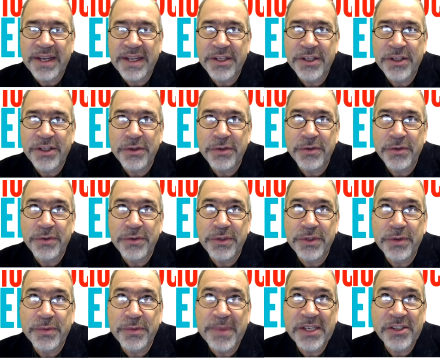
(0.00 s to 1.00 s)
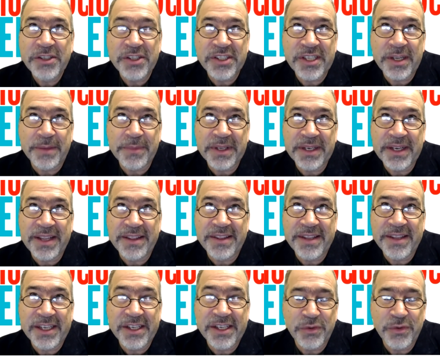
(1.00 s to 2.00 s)
and you mentioned something that I
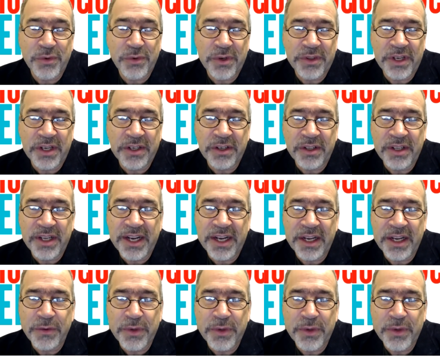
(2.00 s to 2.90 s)
think is worth underlining,